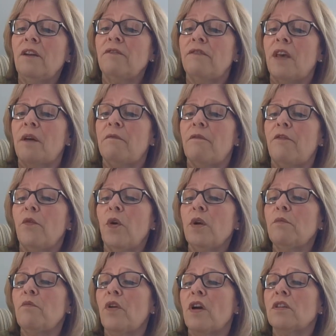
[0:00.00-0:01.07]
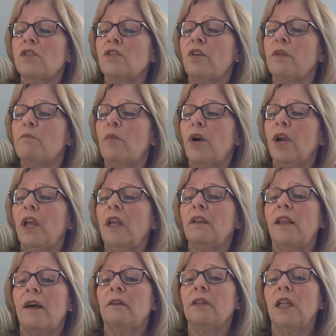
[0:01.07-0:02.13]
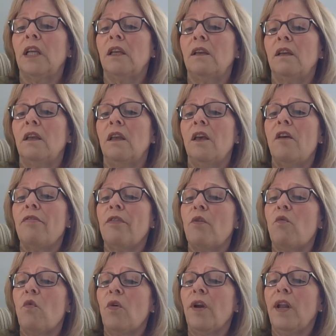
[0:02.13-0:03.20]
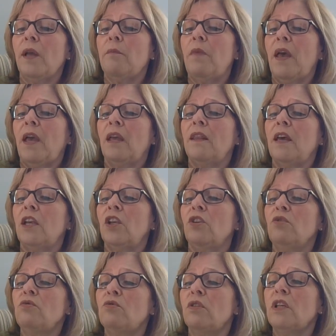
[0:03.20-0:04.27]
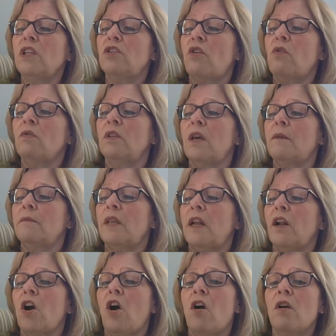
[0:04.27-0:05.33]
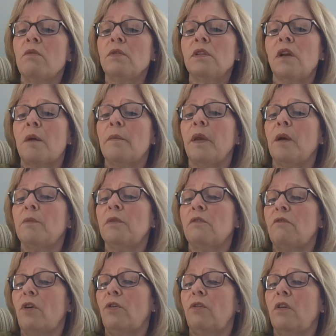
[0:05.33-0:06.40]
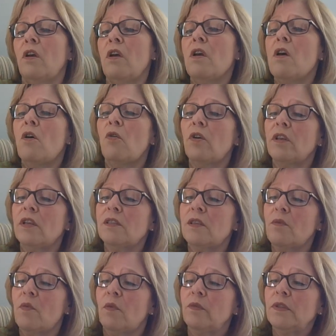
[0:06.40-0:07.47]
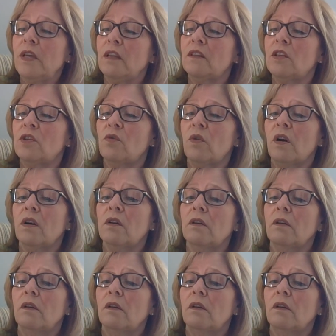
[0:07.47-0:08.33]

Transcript: of them, Fortinbras started barking loudly, the warning bay that usually told them that a car was coming up the road or that someone was at the door.